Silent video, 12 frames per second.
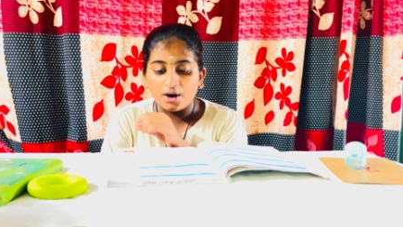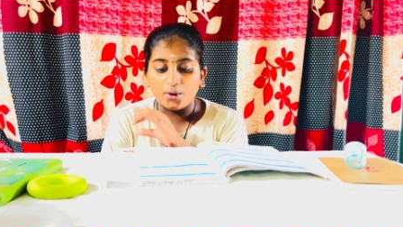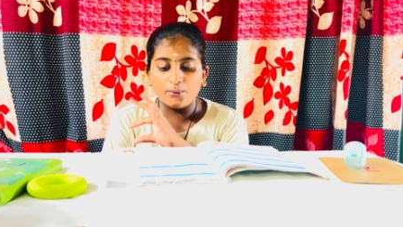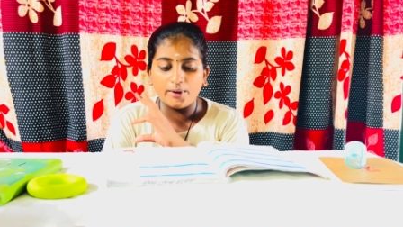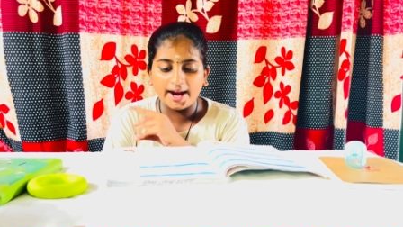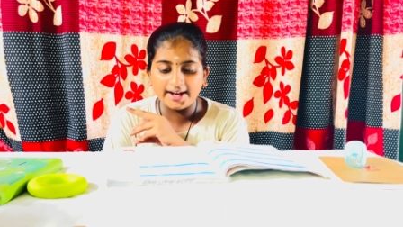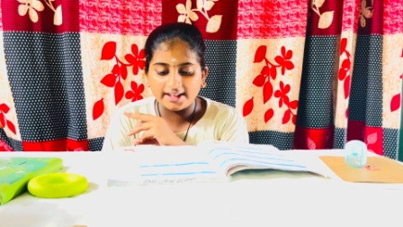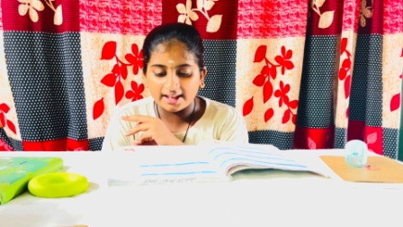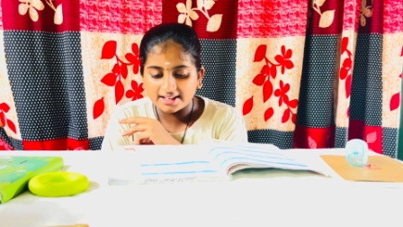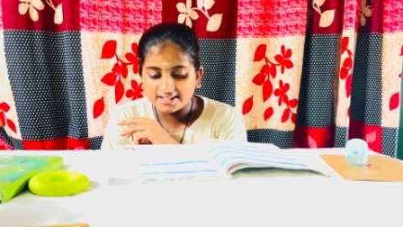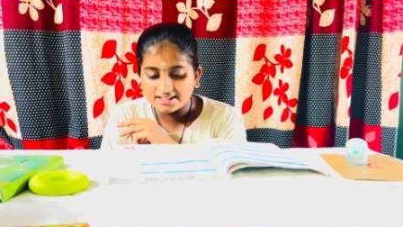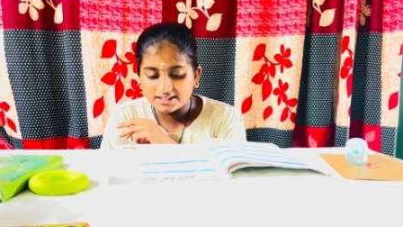
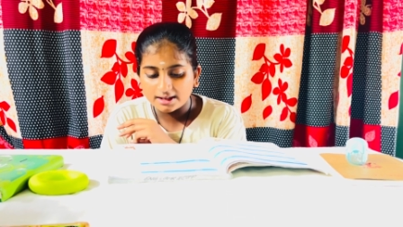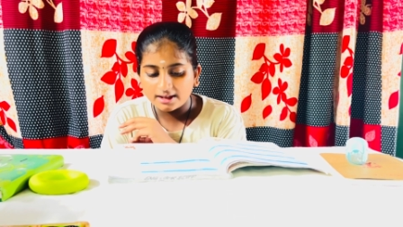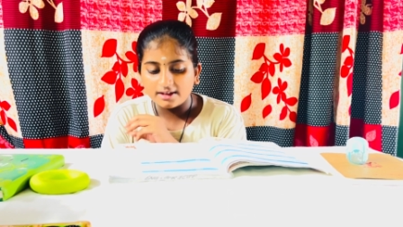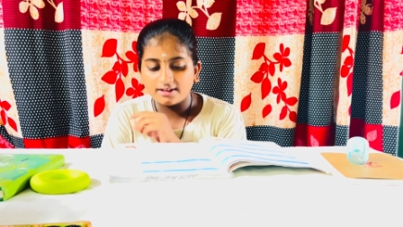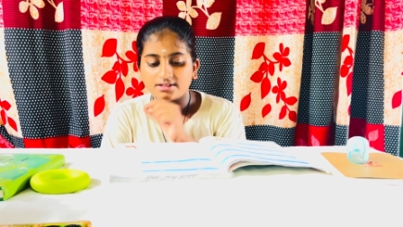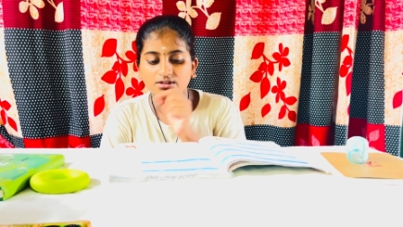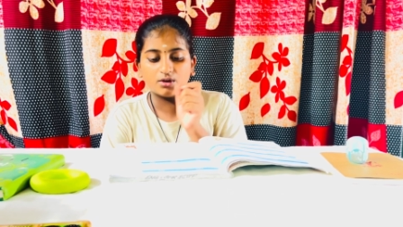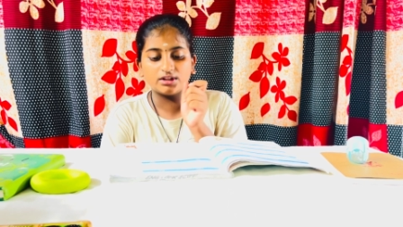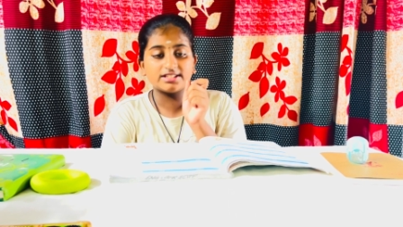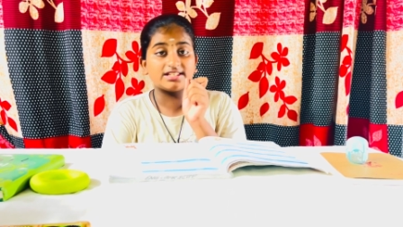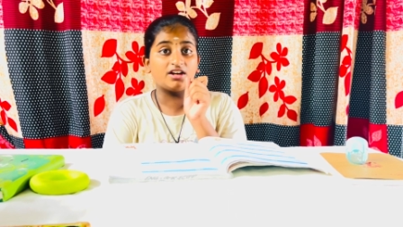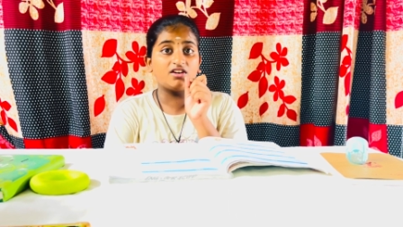Radius. So the
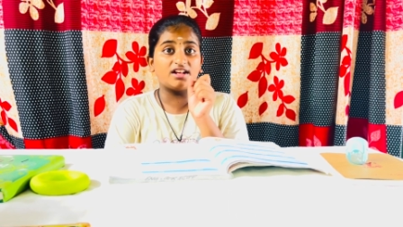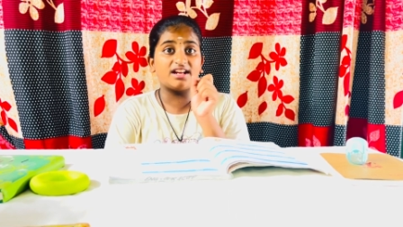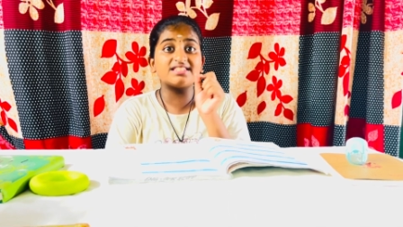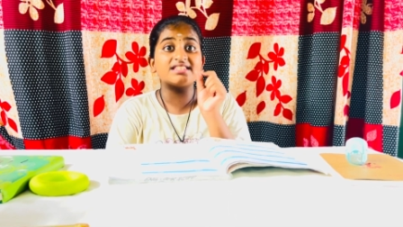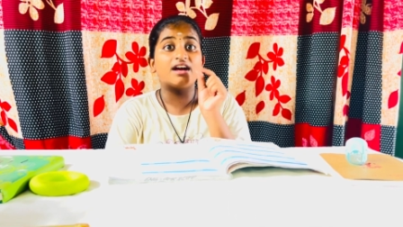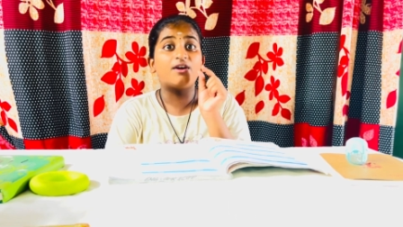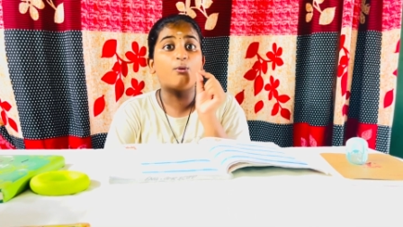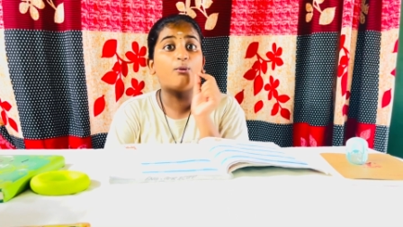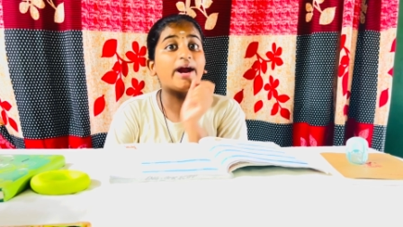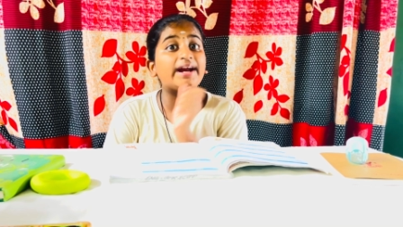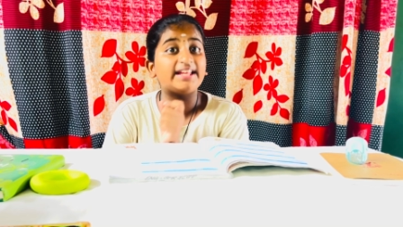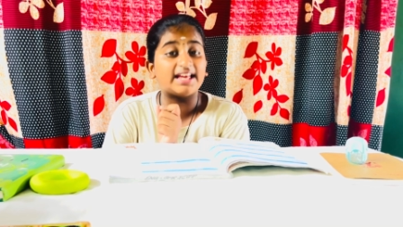singular is
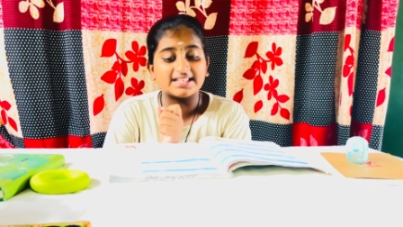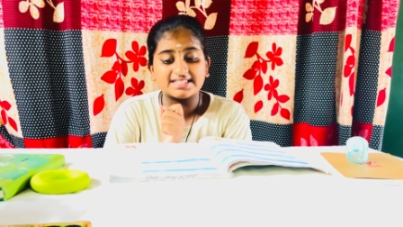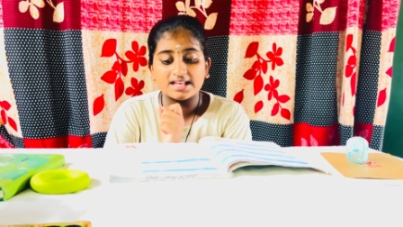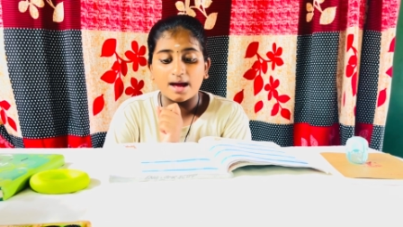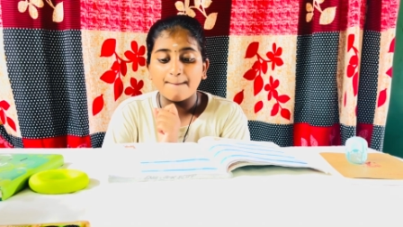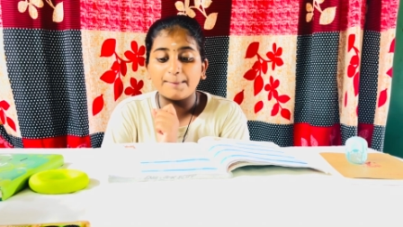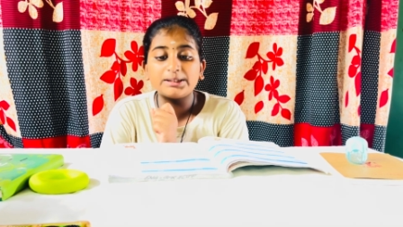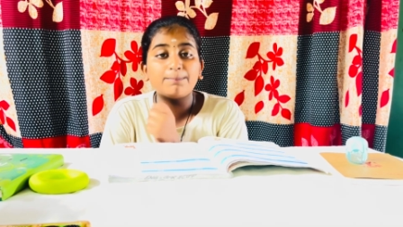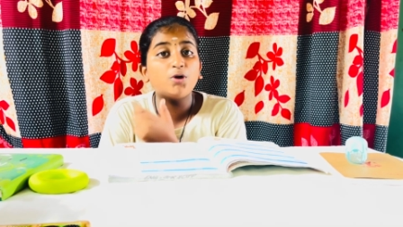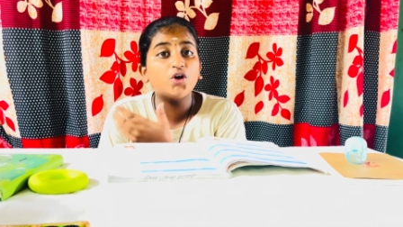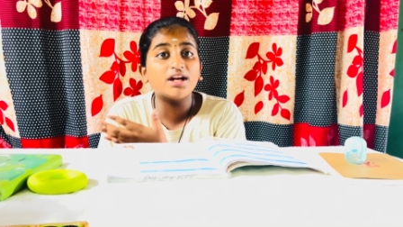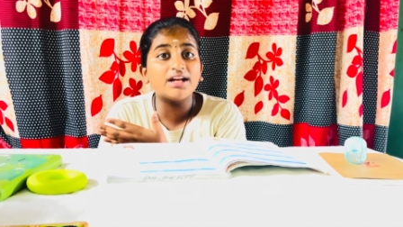radius, but the
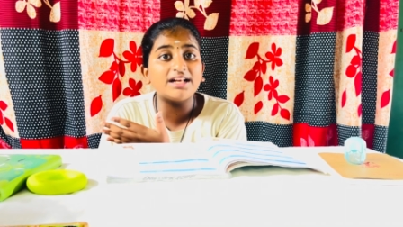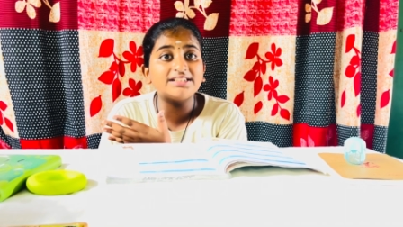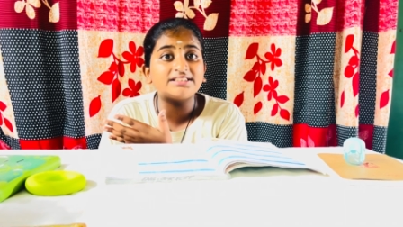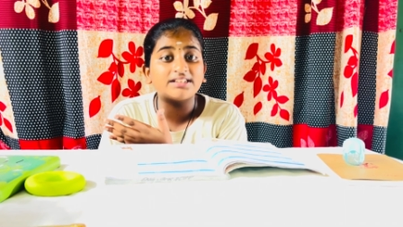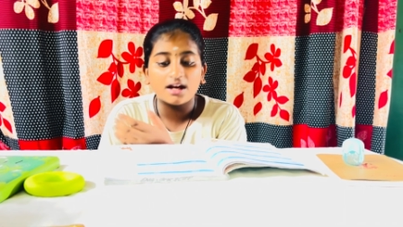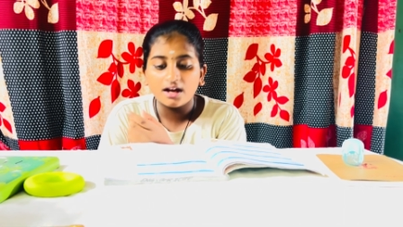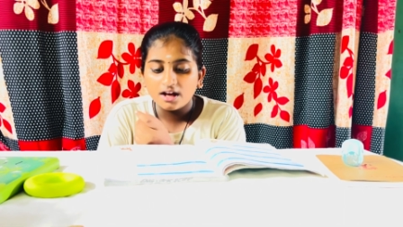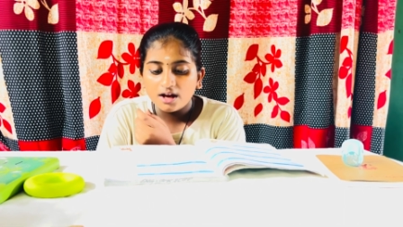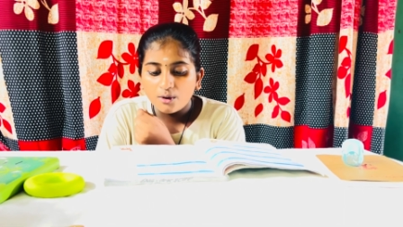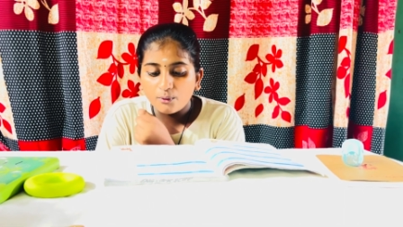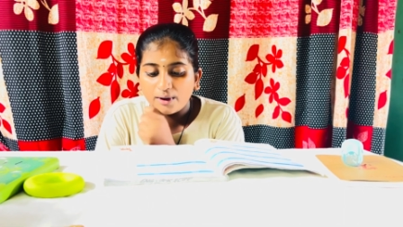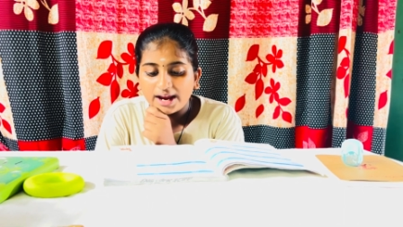plural is
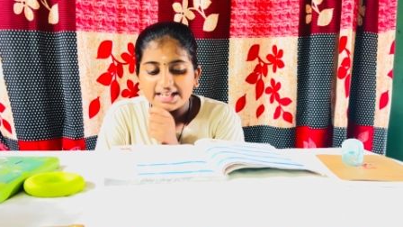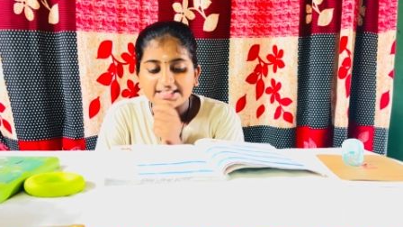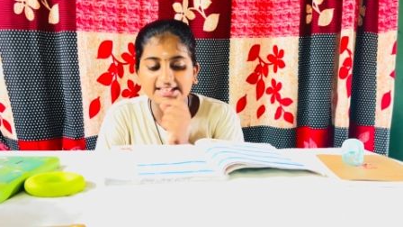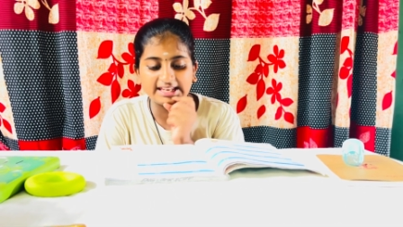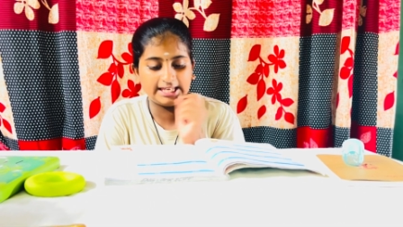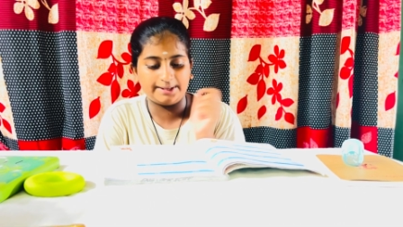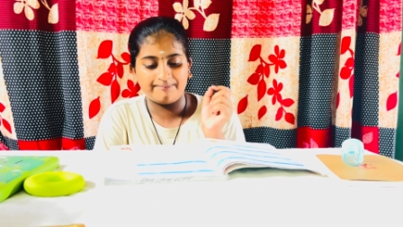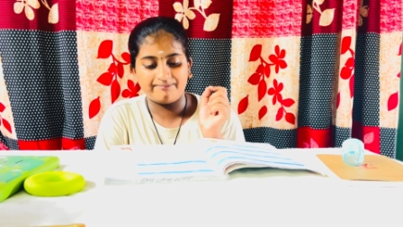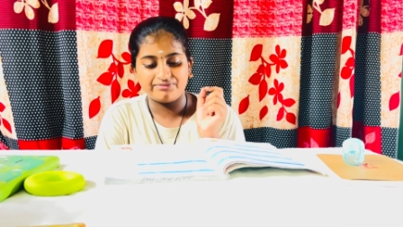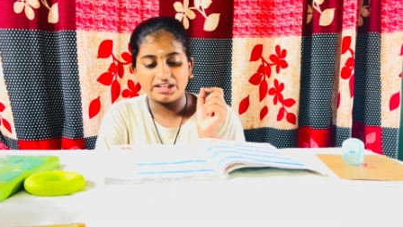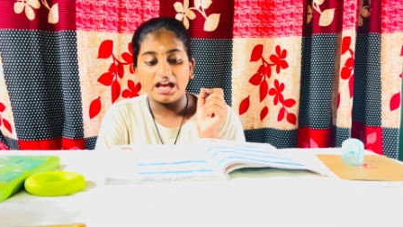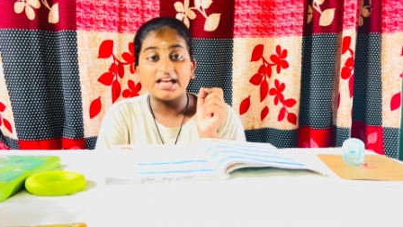radi.
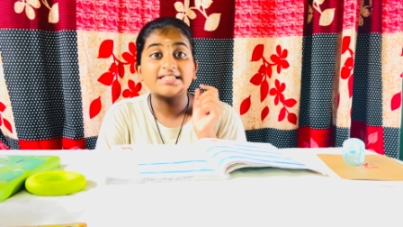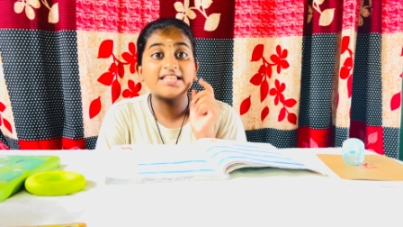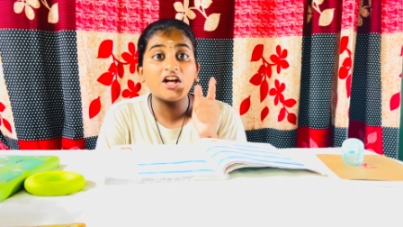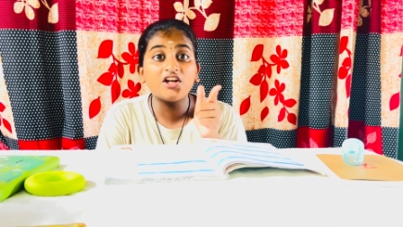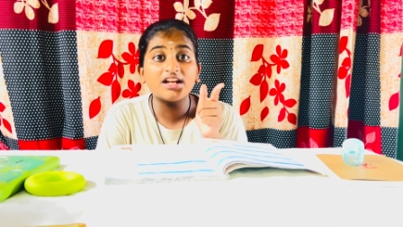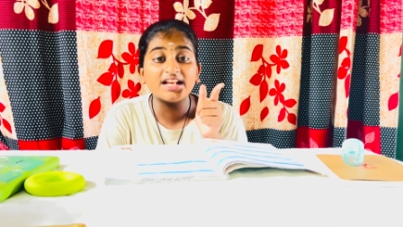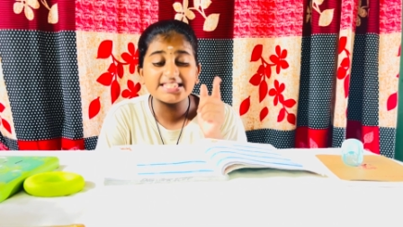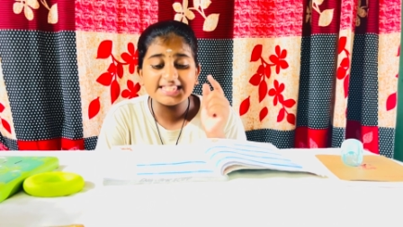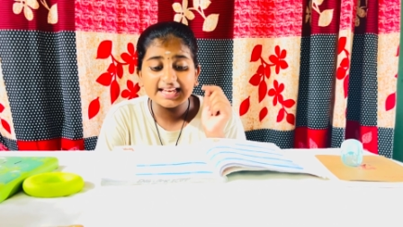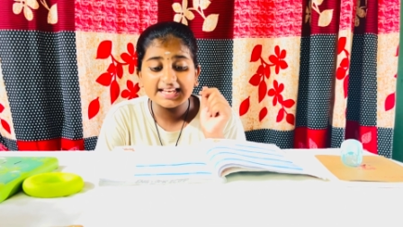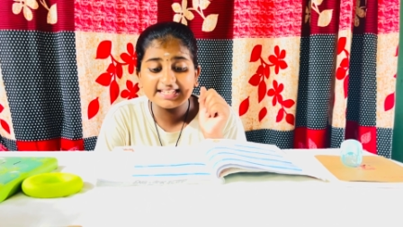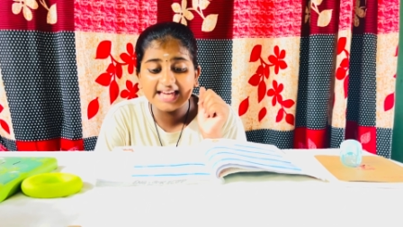Singular is
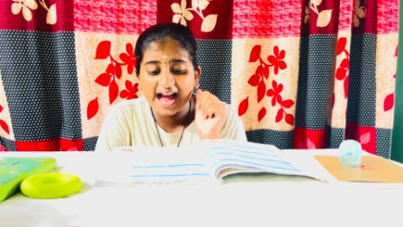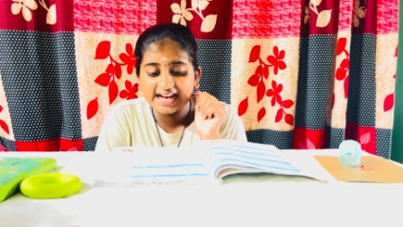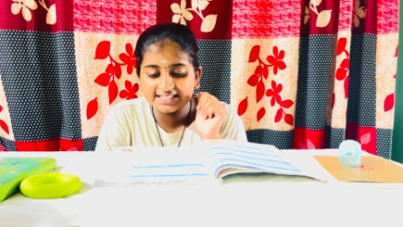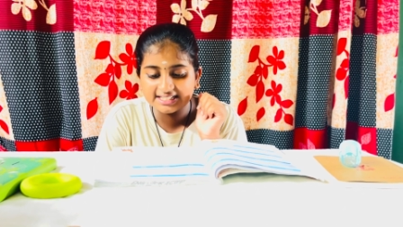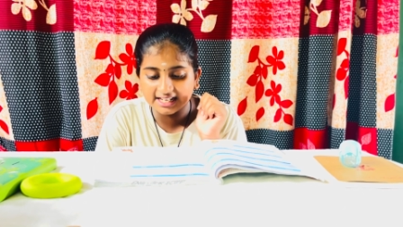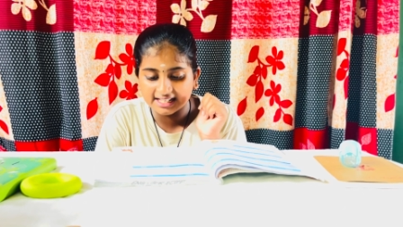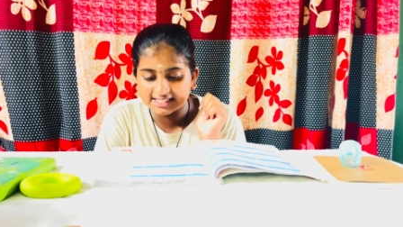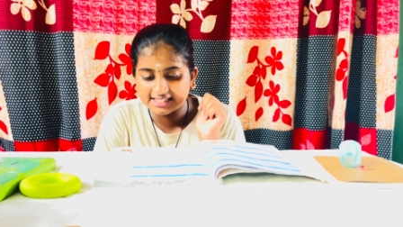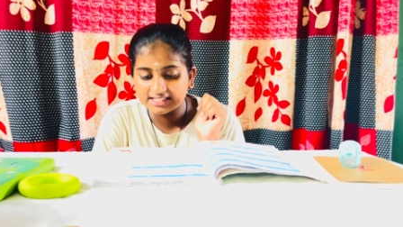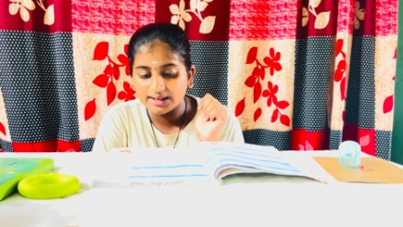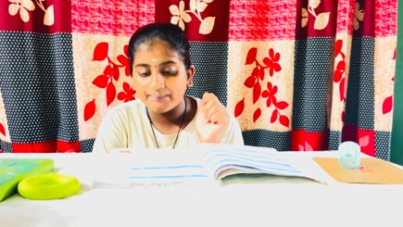cactus.